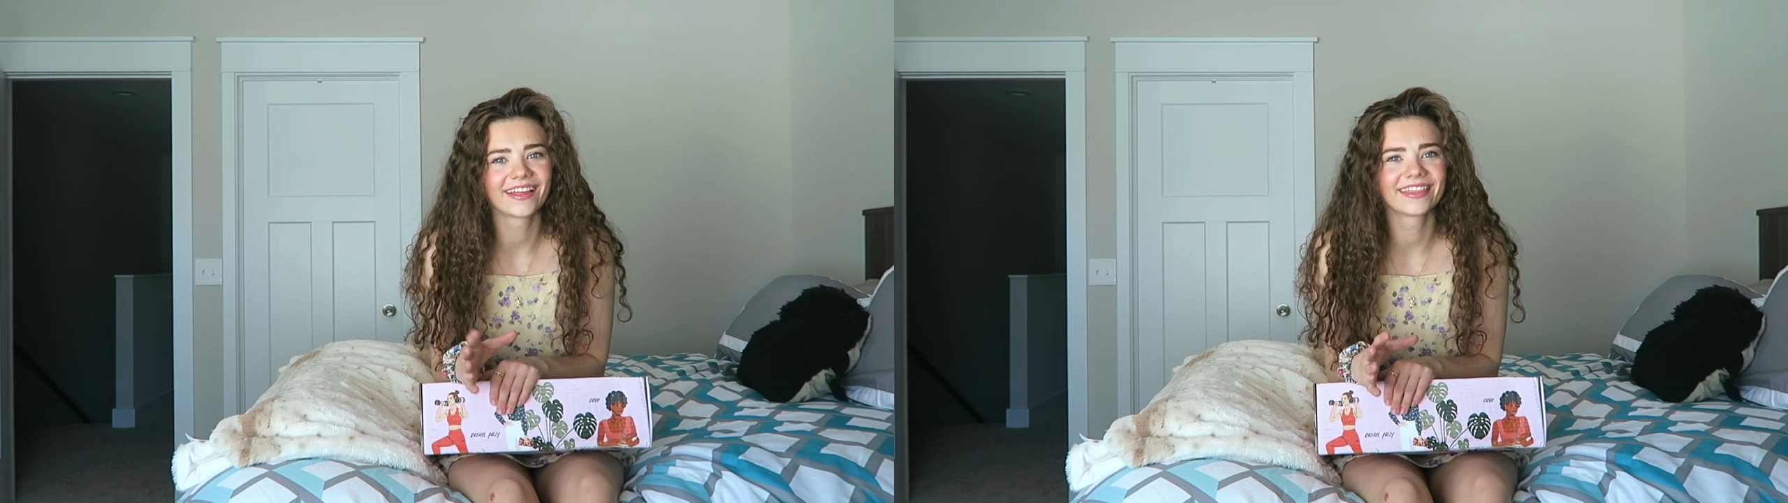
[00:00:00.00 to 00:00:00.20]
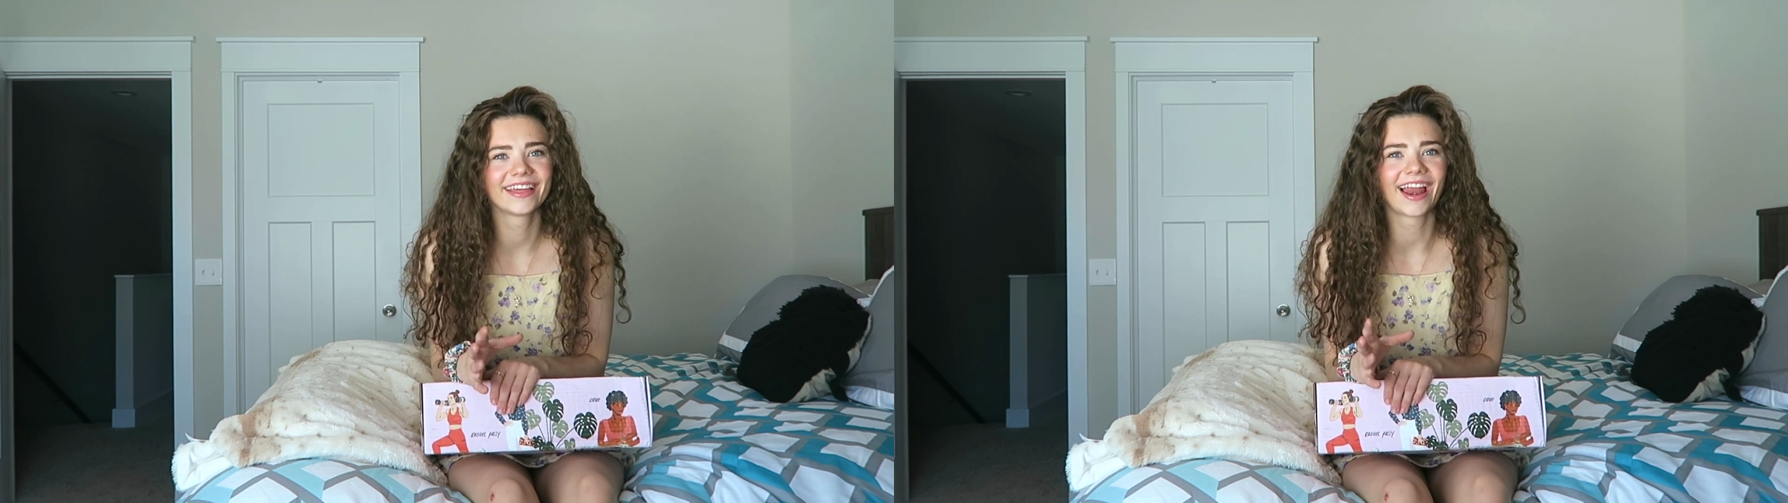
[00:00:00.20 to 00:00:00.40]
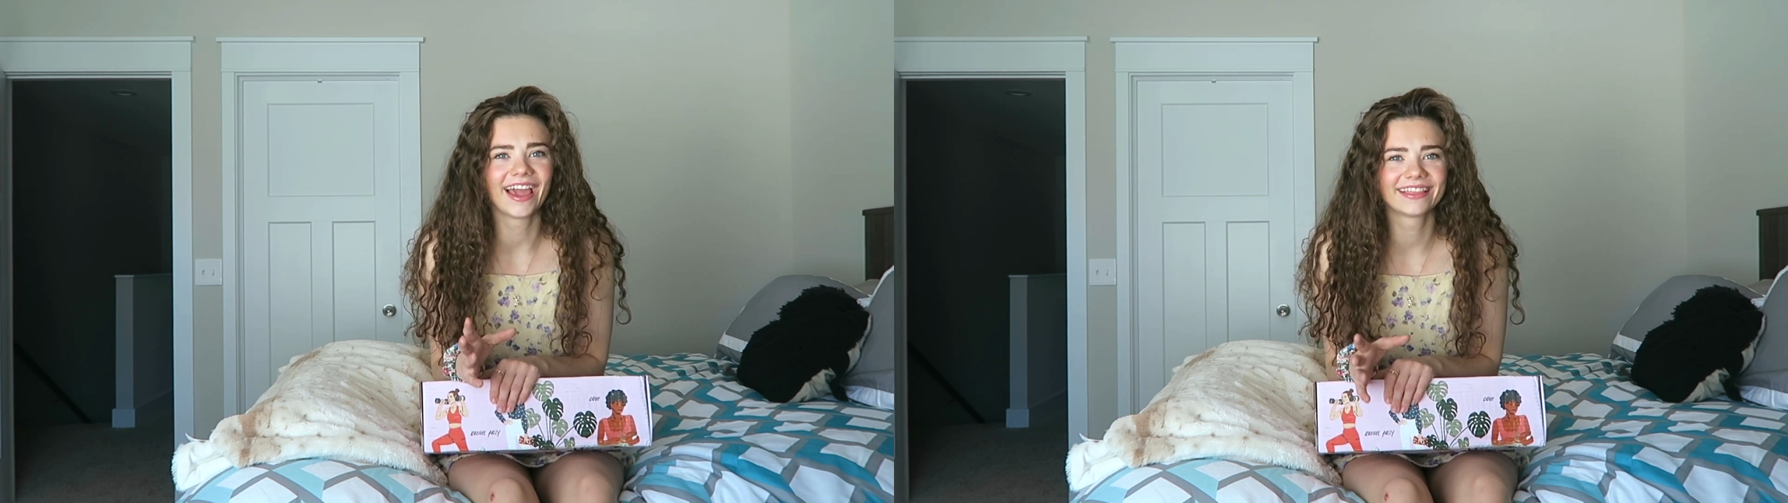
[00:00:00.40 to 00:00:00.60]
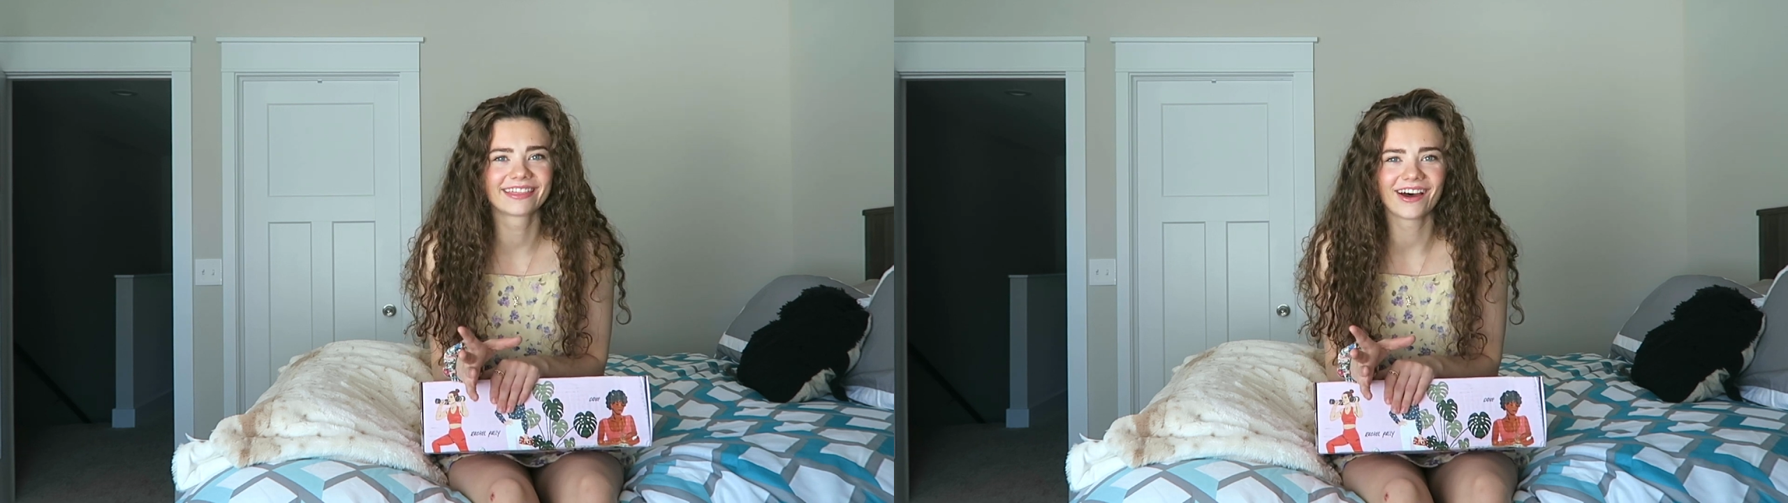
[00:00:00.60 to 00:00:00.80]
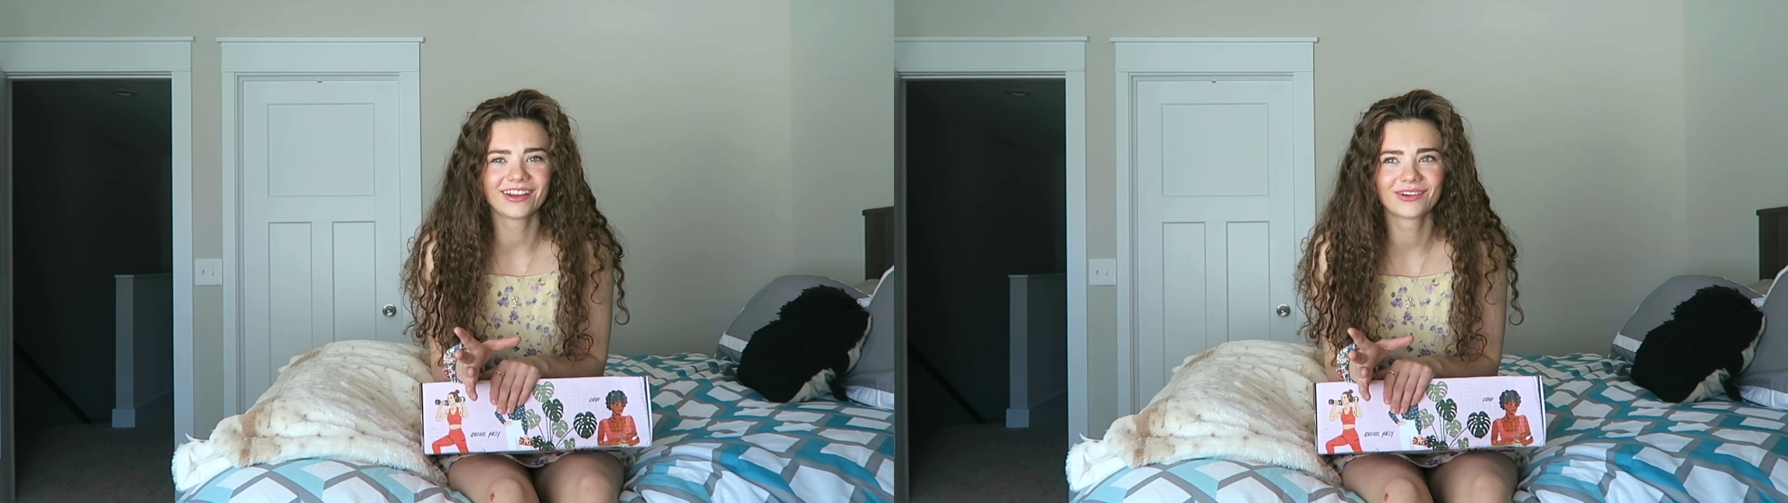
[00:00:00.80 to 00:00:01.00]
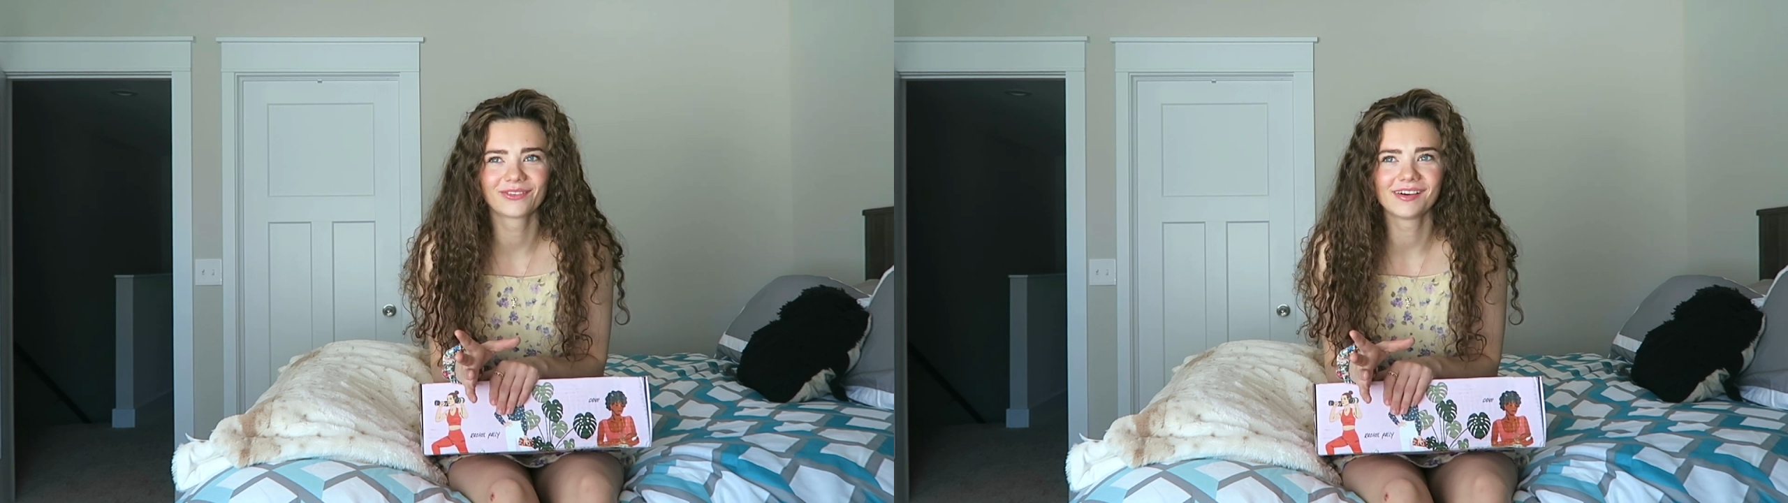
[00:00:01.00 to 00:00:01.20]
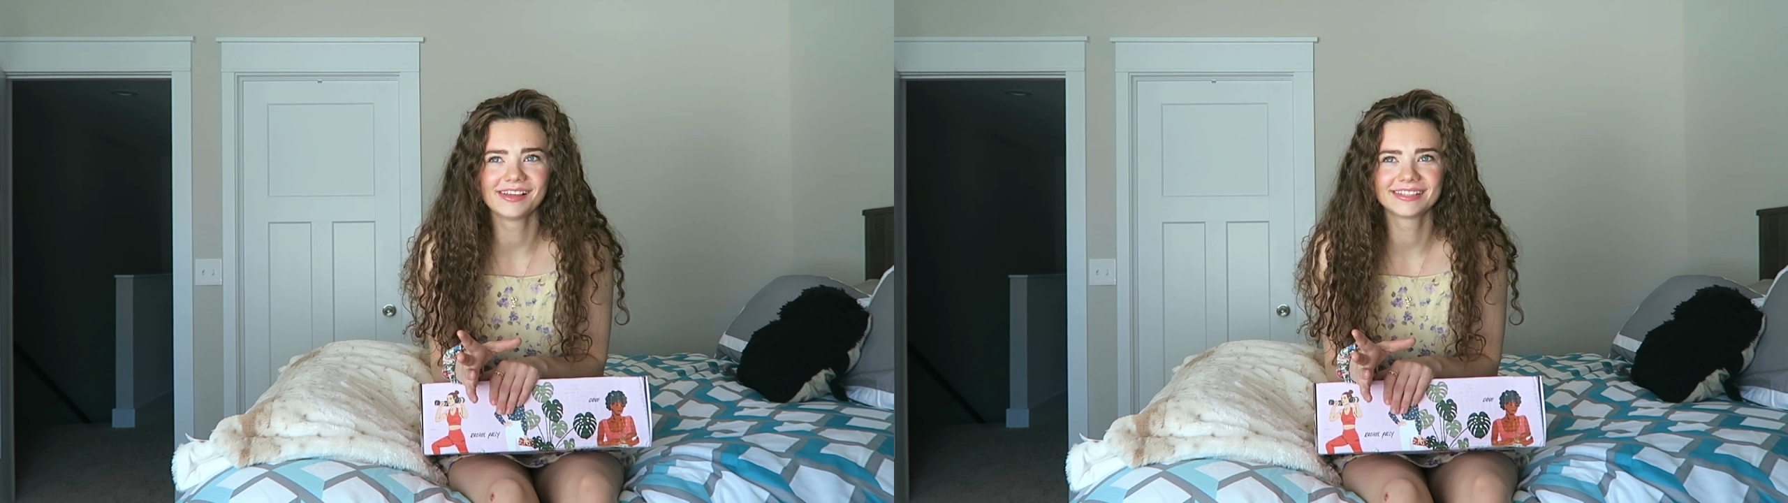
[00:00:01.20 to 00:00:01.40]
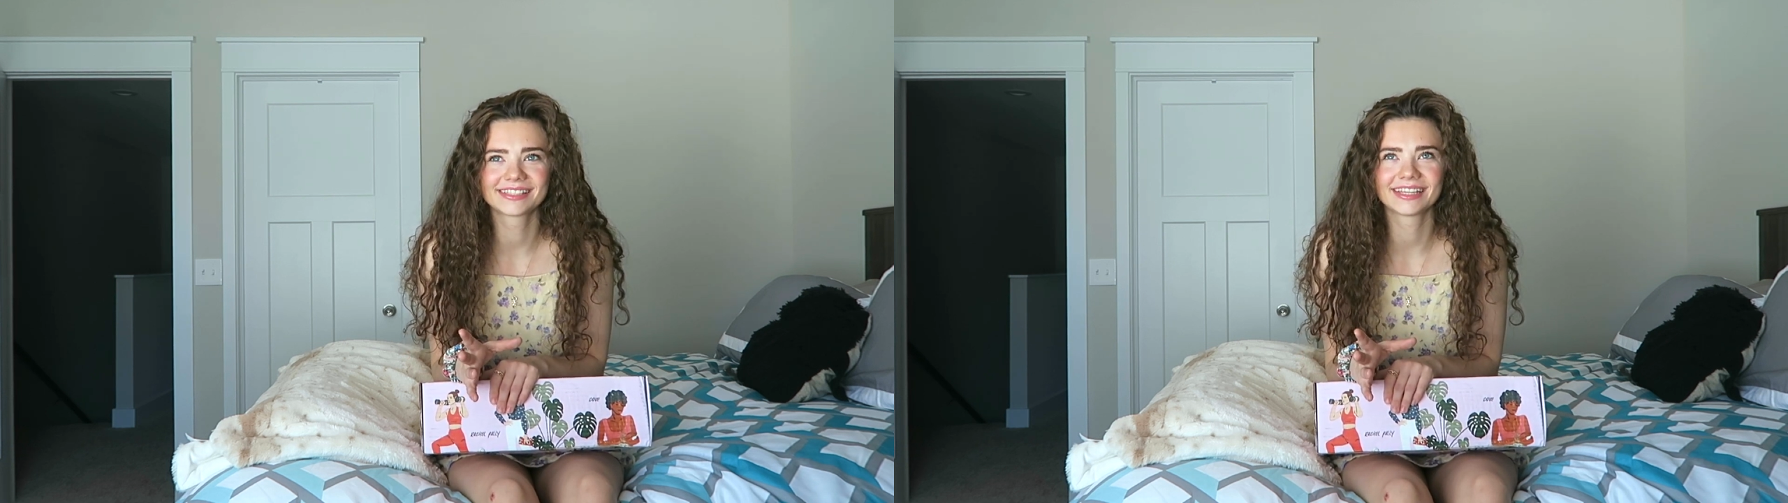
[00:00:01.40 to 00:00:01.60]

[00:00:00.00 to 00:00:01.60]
than I thought it was,